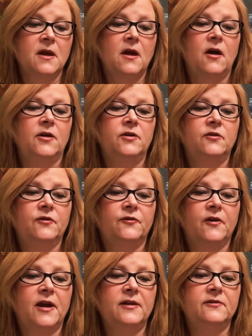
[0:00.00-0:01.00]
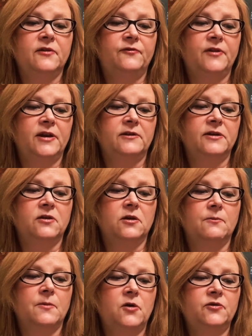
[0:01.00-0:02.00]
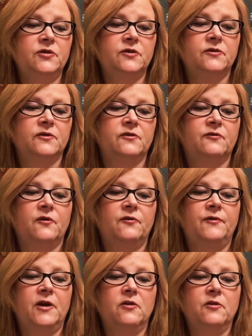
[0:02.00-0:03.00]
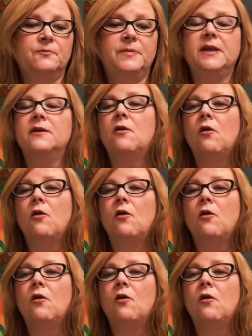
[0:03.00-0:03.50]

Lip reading: Are you afraid to feel your emotions for fear of being